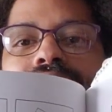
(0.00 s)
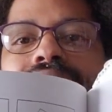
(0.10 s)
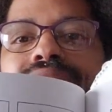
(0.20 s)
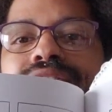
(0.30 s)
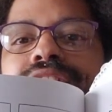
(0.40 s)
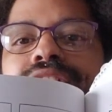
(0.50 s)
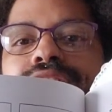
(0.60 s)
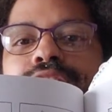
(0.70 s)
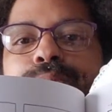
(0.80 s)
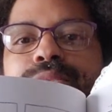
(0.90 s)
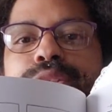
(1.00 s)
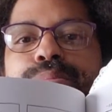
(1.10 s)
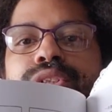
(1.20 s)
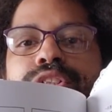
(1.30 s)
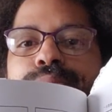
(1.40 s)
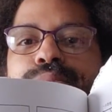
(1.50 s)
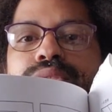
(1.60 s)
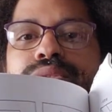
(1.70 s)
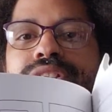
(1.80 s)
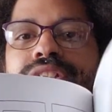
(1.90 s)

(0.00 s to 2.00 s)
I haven't dug deep in this book. This book was a